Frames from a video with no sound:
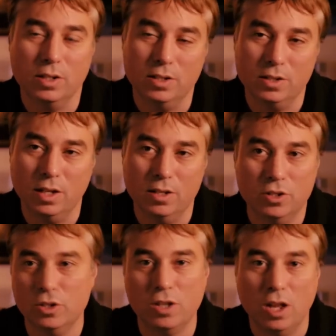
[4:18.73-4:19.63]
because
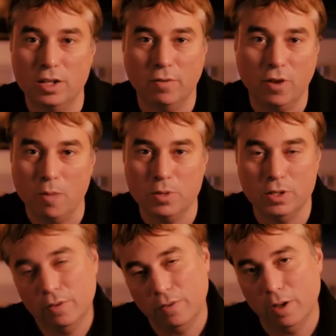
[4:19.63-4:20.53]
there's just a lot of different
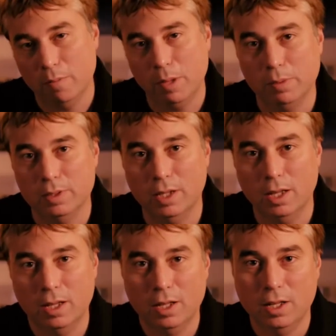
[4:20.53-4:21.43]
options for people
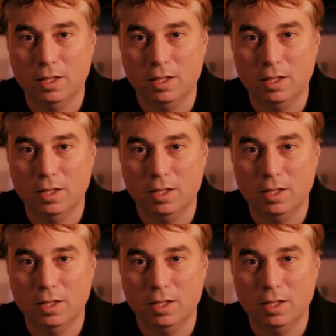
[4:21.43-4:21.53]
to